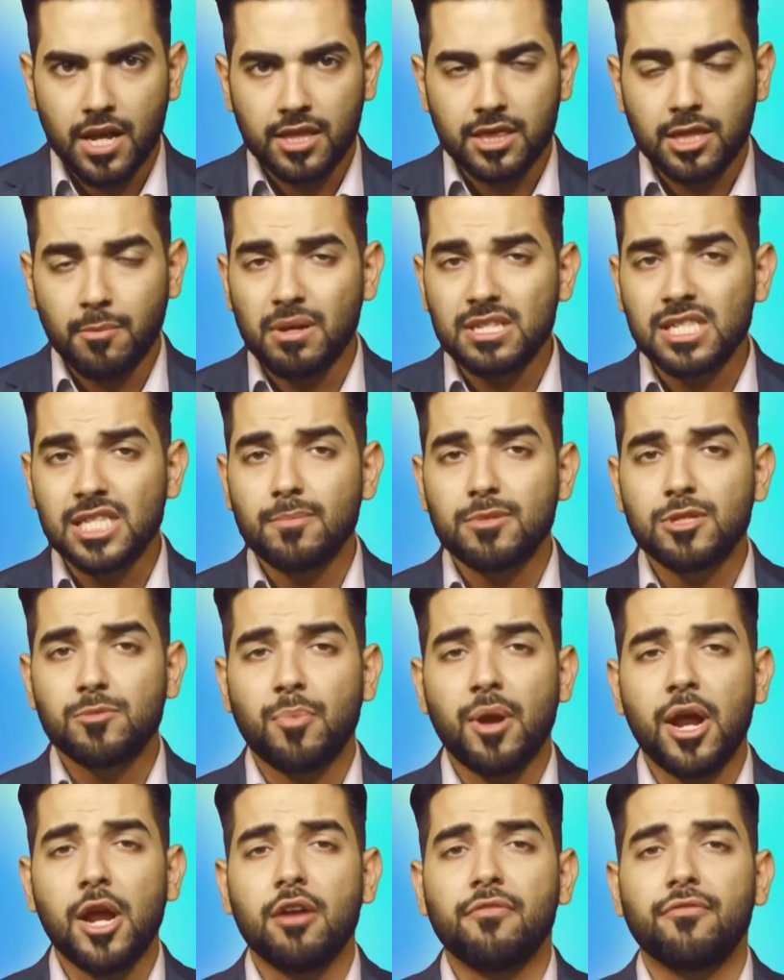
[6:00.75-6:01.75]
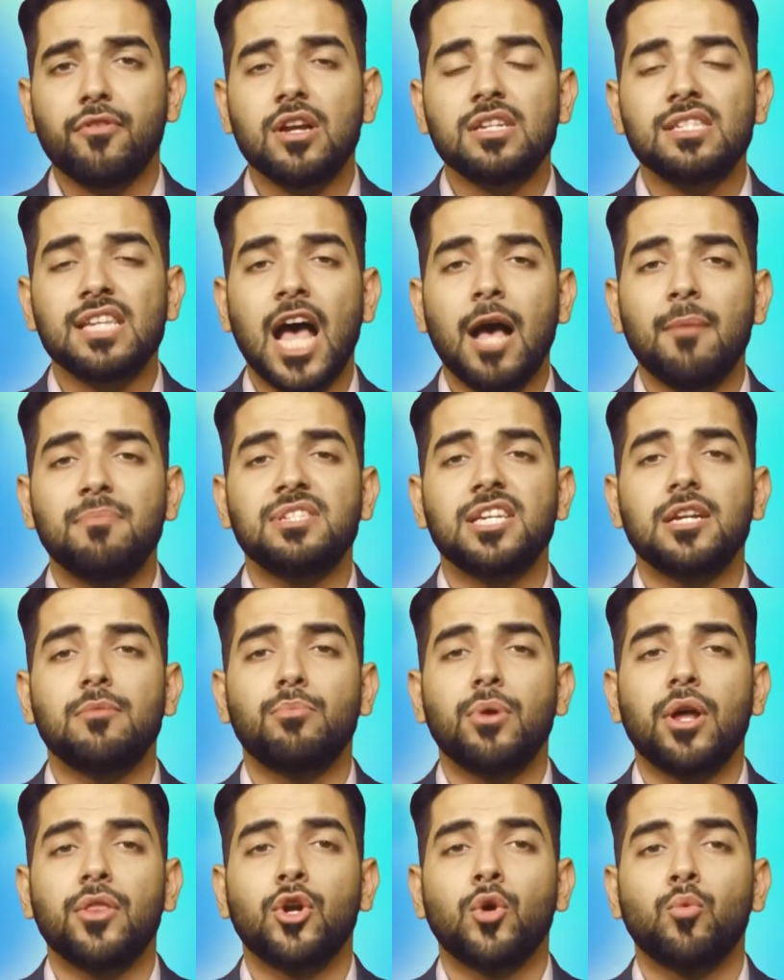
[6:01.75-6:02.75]
The Muslim's prayer for his absent
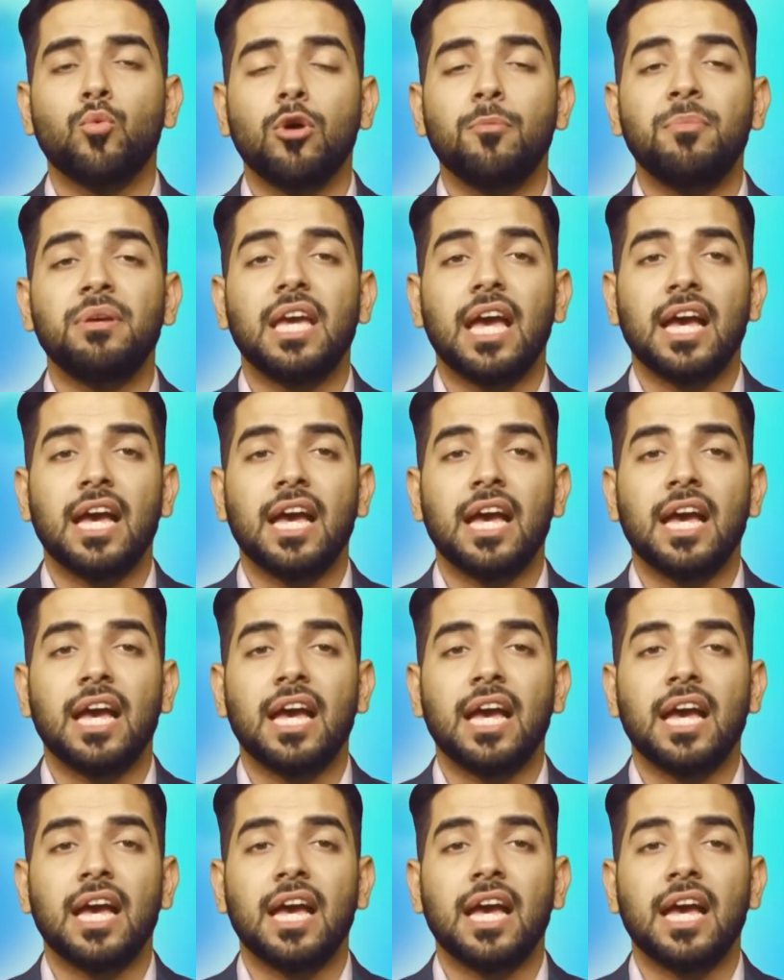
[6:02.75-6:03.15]
brother will be